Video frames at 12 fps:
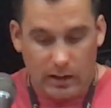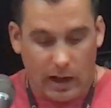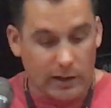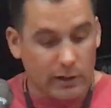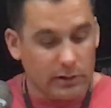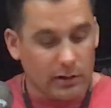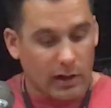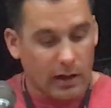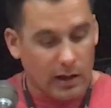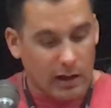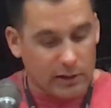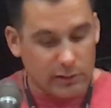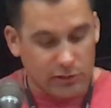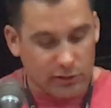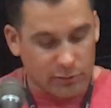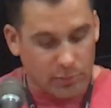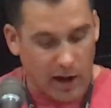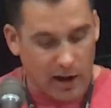I knew she
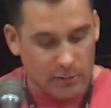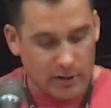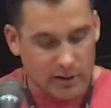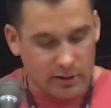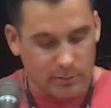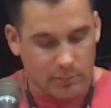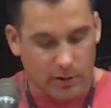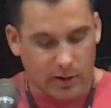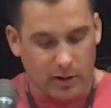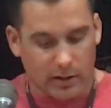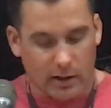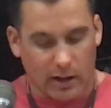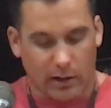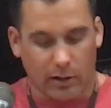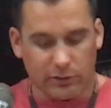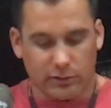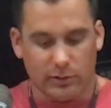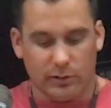was proud of me, but I
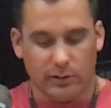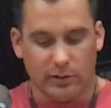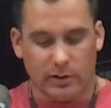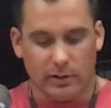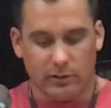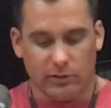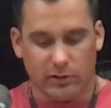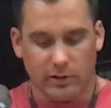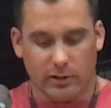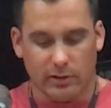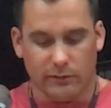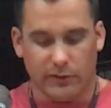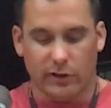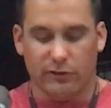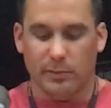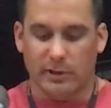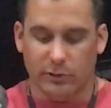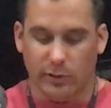also knew that she feared
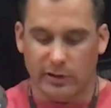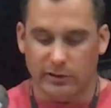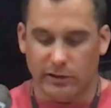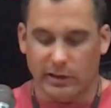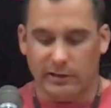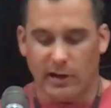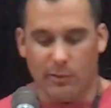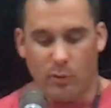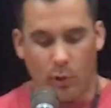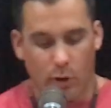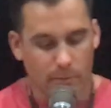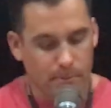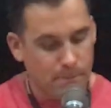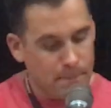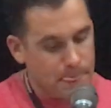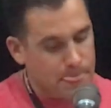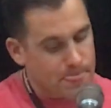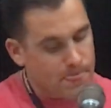for me joining during a time of war.
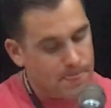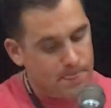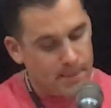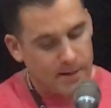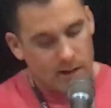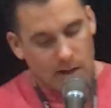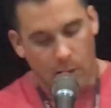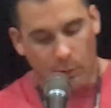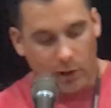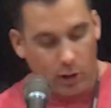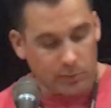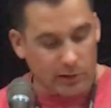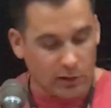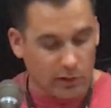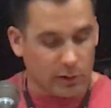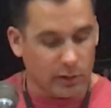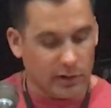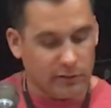I went home to
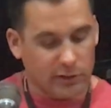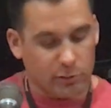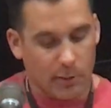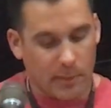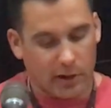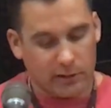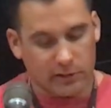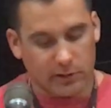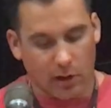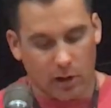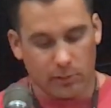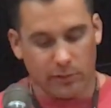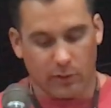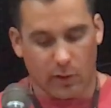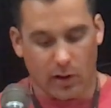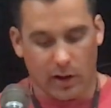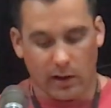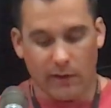Illinois to visit my parents and daughter before
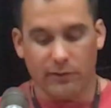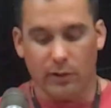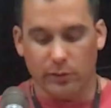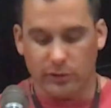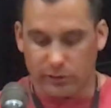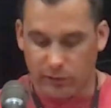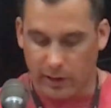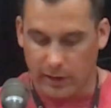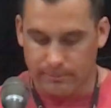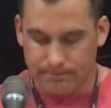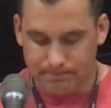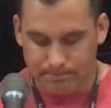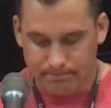I left for OSIP training.